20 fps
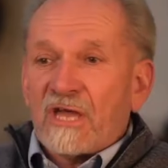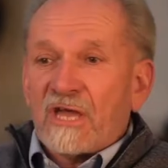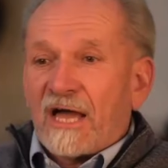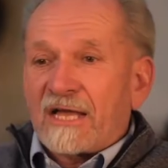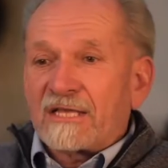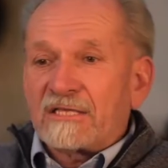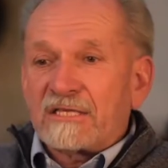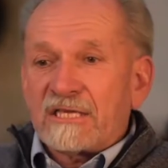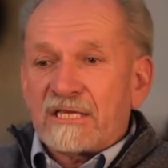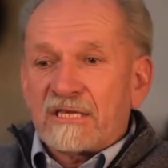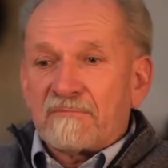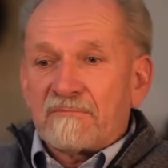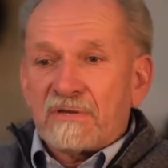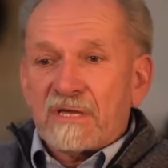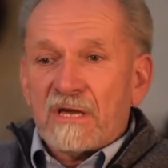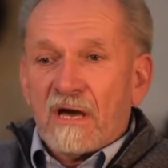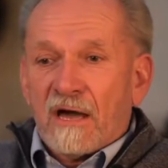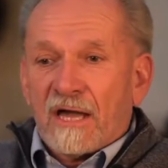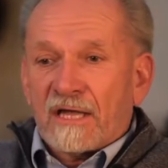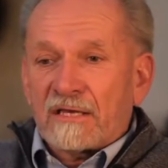idea
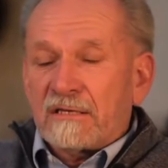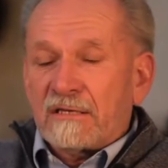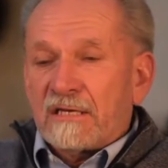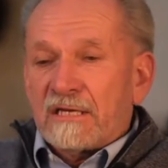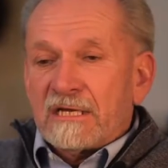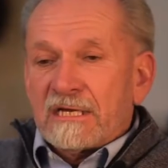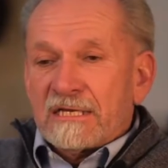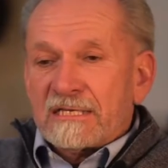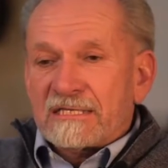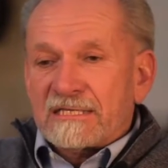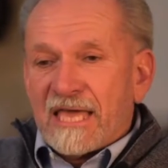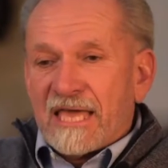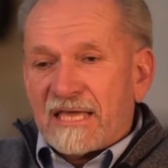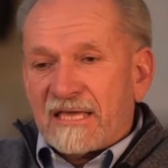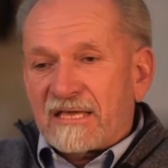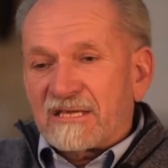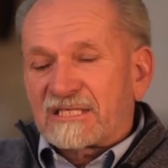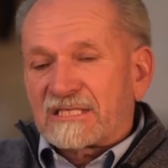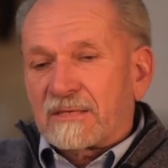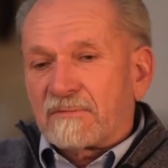behind
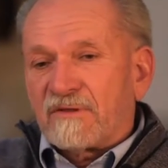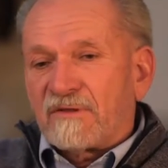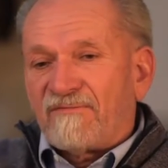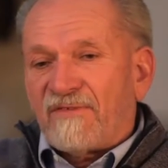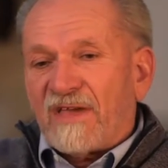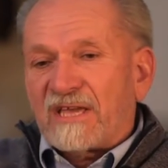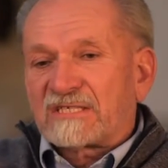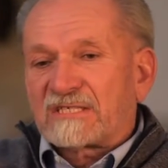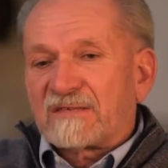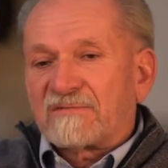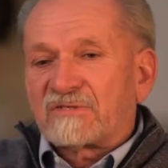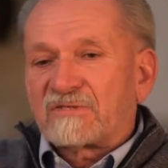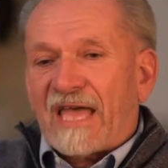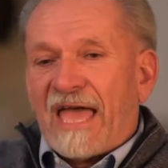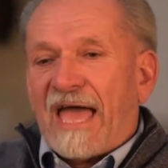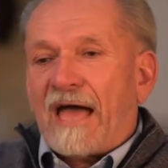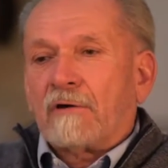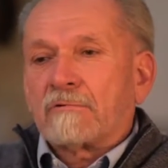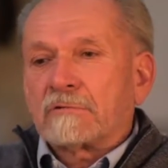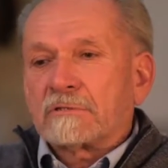taking some invasives
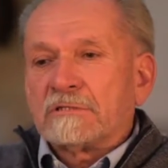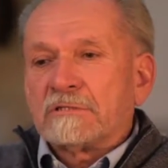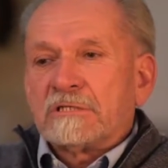out,